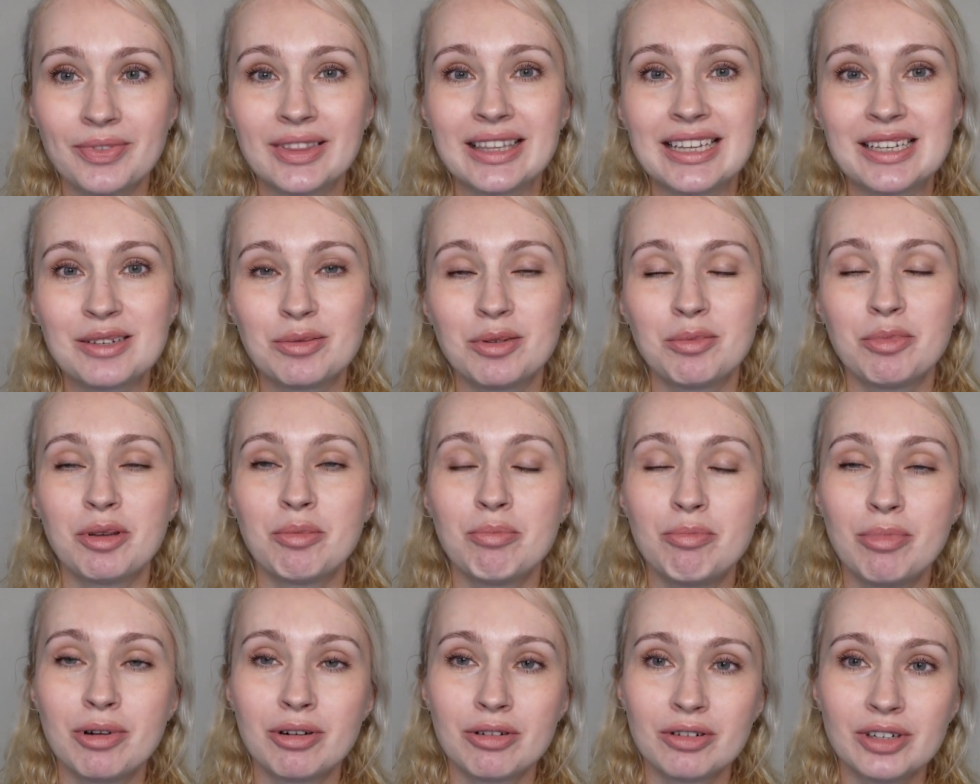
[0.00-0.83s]
this will be
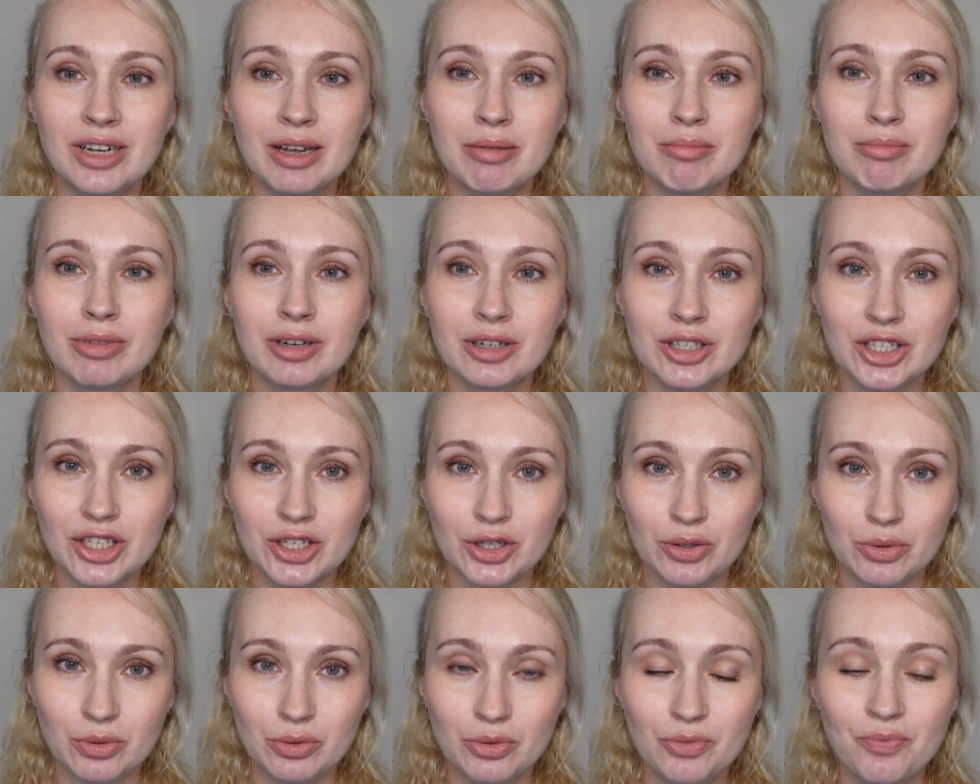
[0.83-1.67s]
burr number
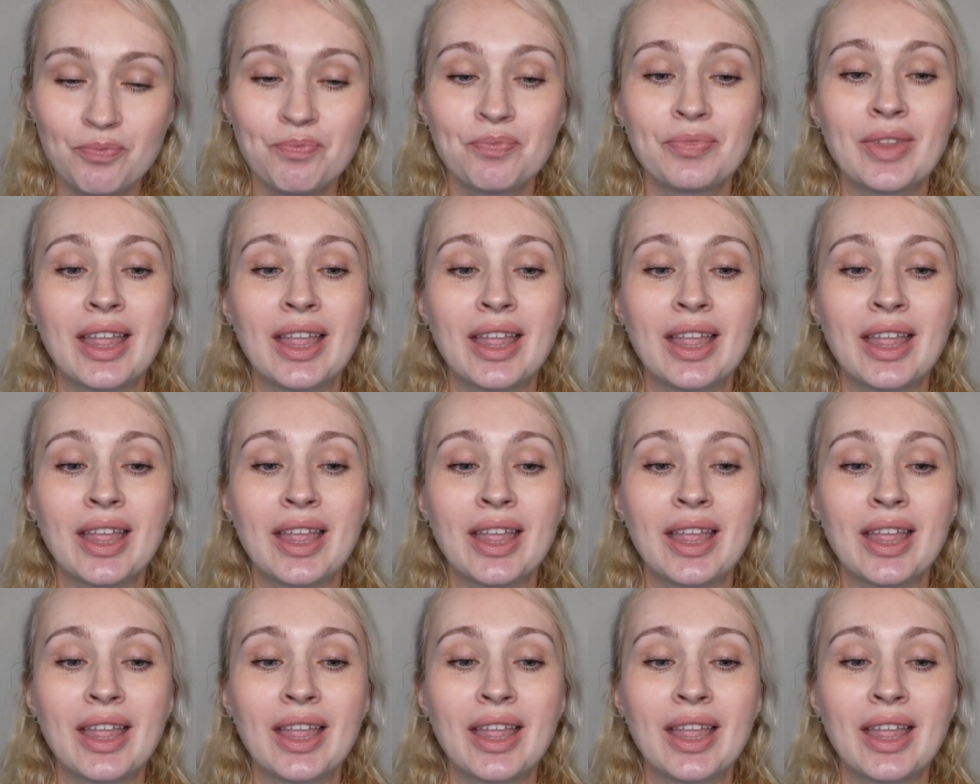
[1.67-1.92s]
two